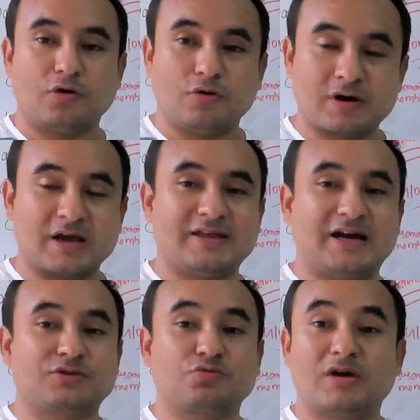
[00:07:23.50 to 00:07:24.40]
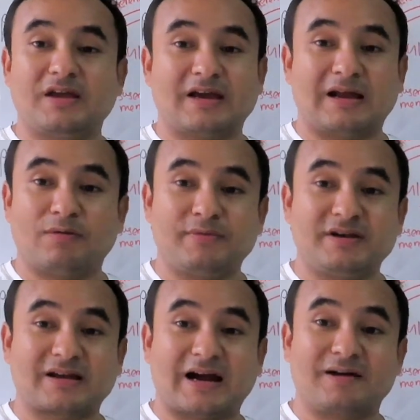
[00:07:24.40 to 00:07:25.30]
Okay, that's why
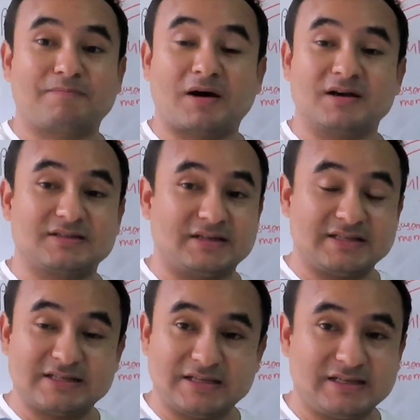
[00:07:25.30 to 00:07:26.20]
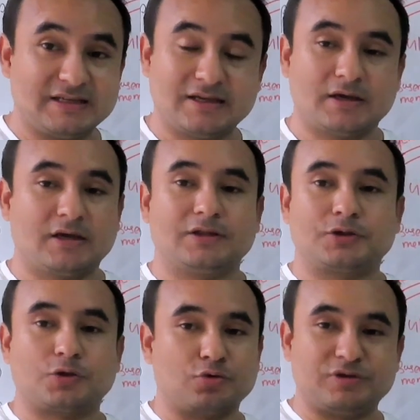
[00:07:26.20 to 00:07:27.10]
albumin can't pass easily
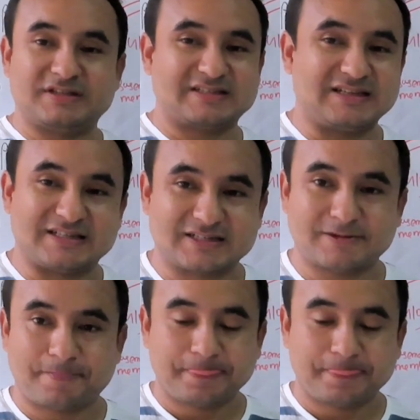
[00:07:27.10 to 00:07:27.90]
through this slit.